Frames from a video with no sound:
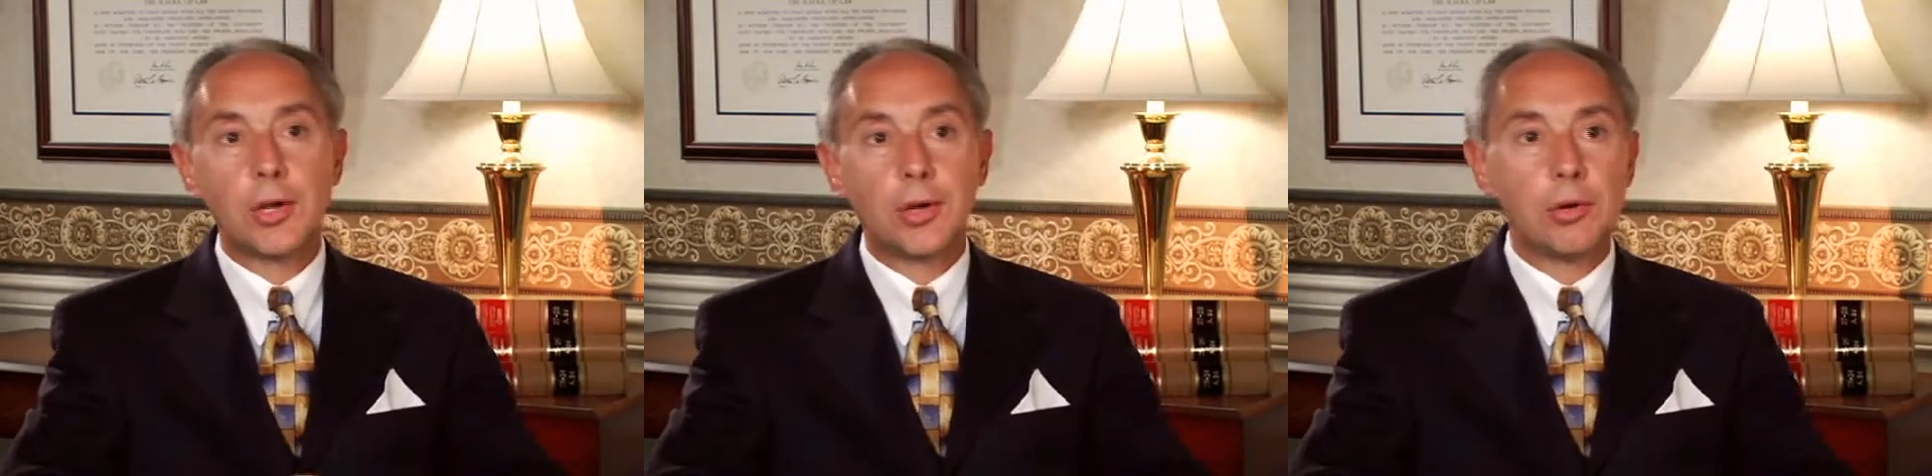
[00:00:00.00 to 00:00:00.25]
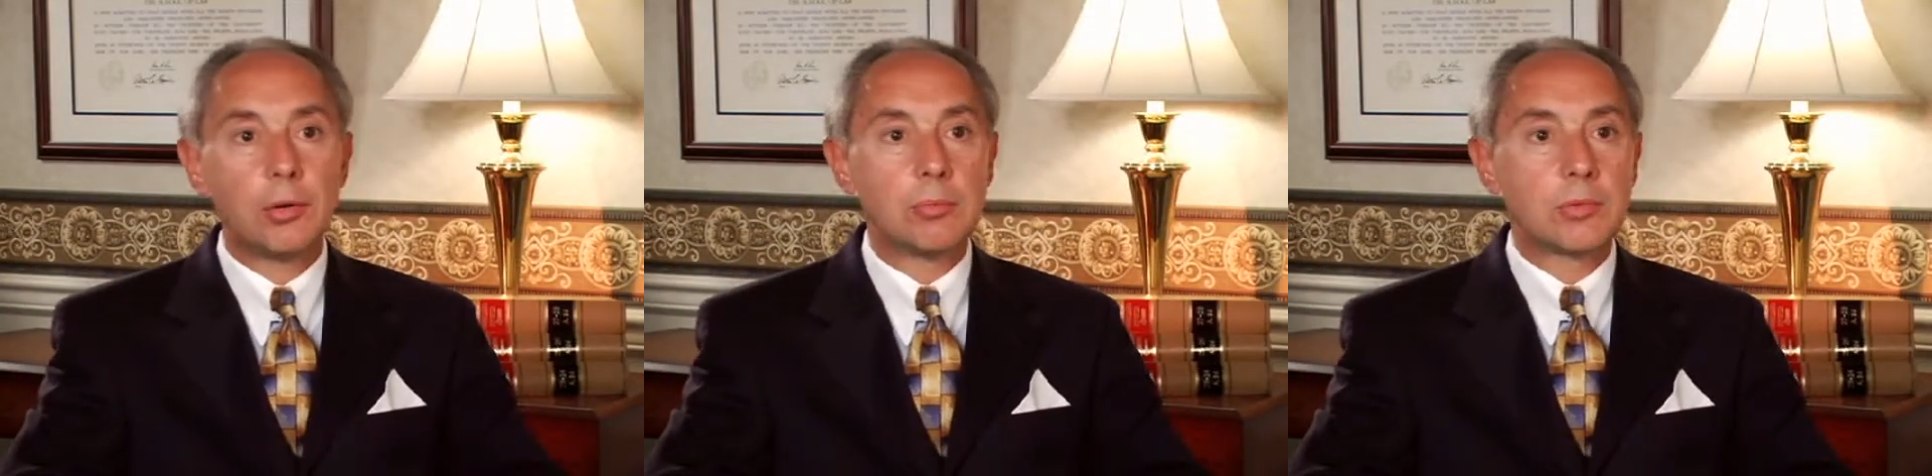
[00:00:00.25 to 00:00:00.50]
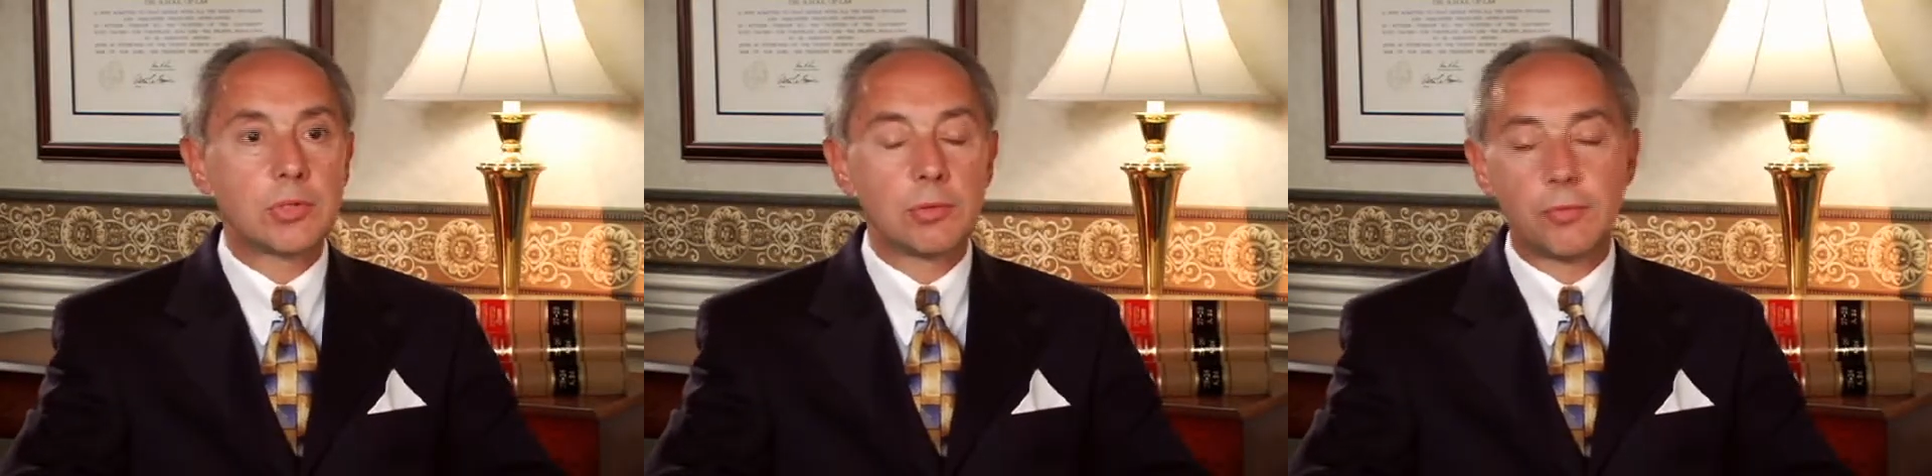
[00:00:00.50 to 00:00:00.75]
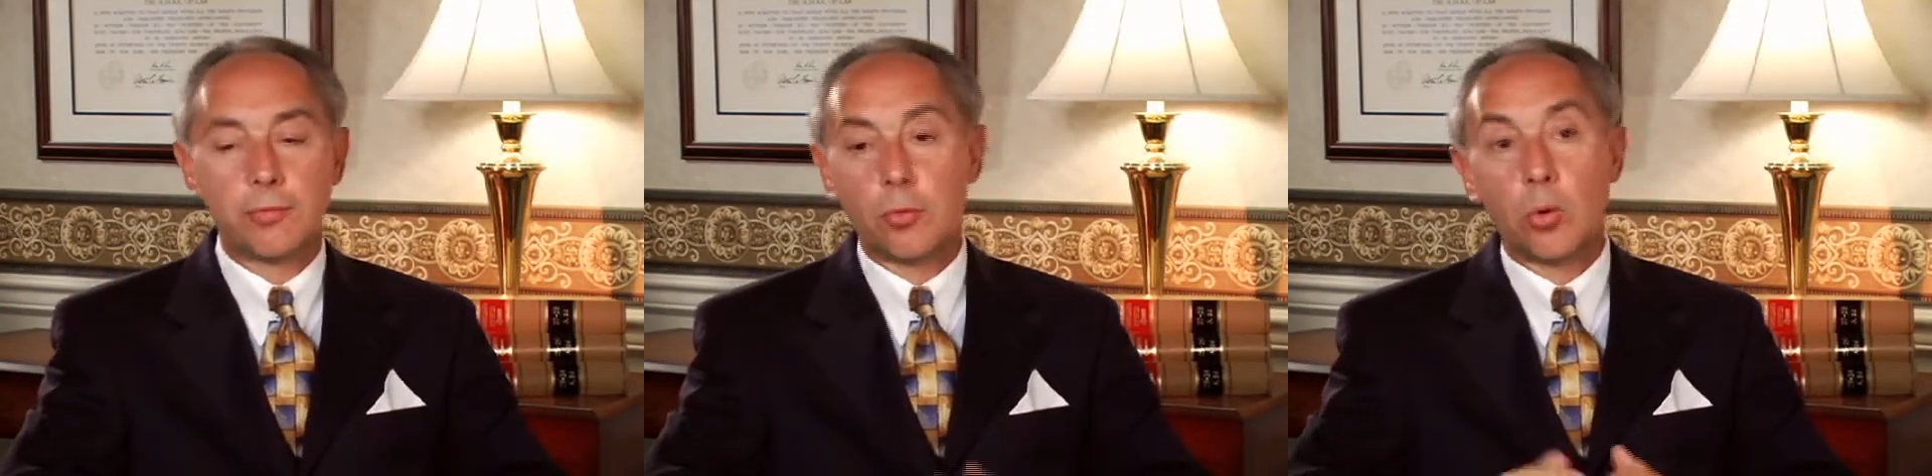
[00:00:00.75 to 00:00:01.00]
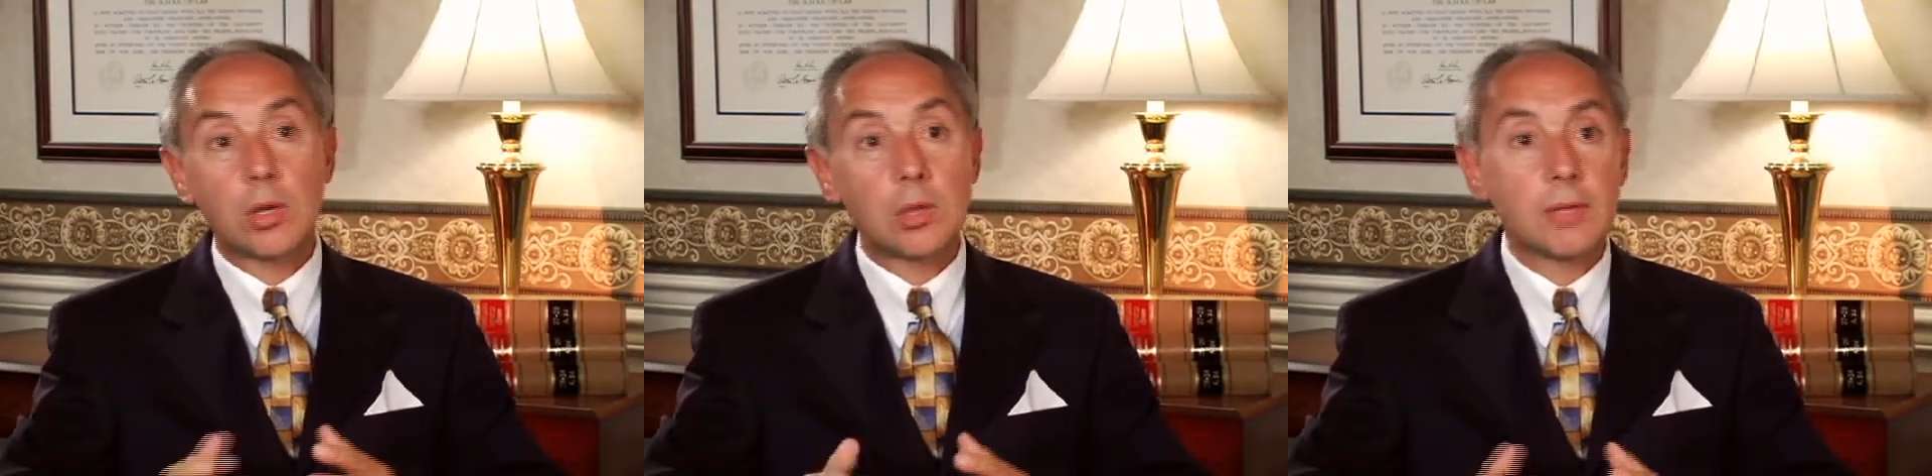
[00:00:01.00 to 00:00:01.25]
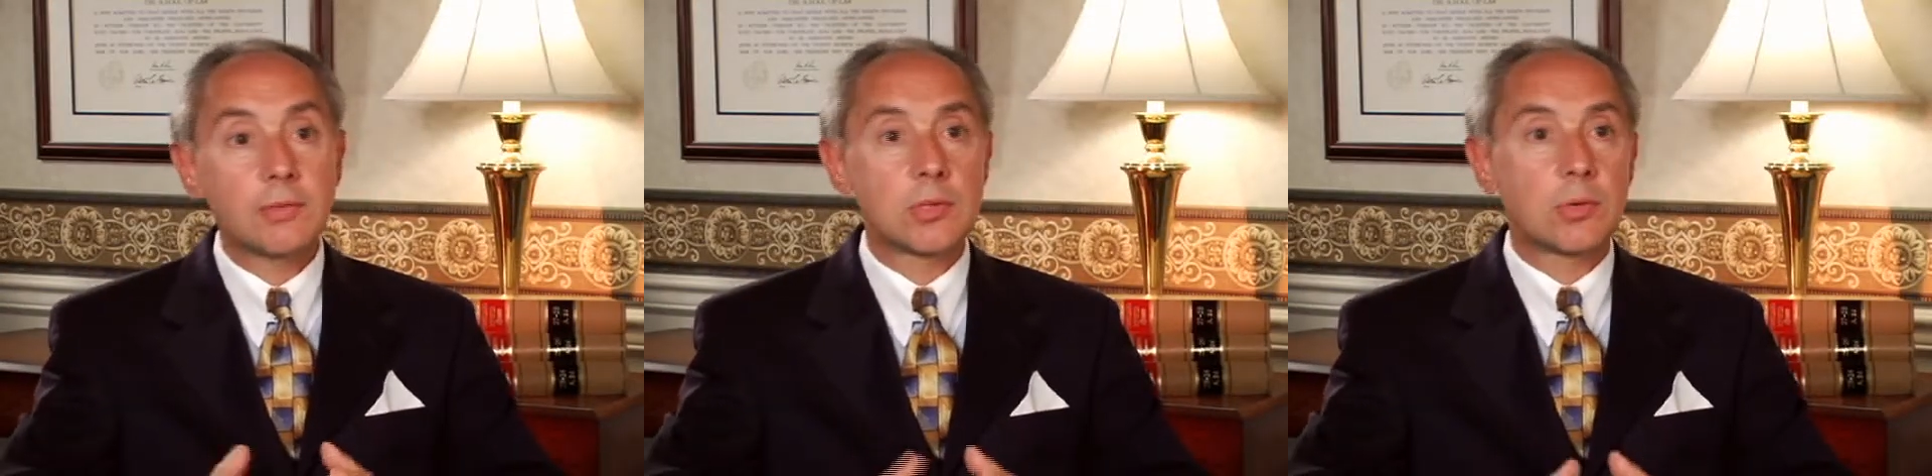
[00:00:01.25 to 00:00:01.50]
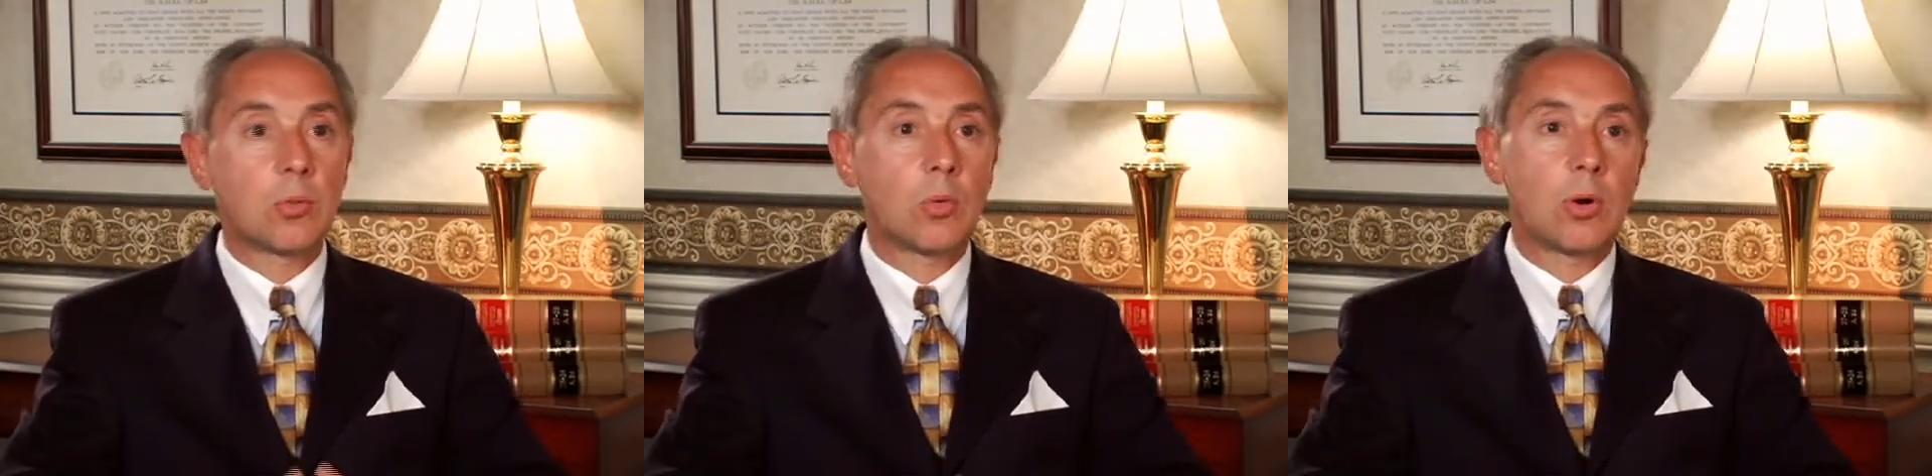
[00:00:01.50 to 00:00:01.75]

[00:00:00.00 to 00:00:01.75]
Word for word: home to forklifts at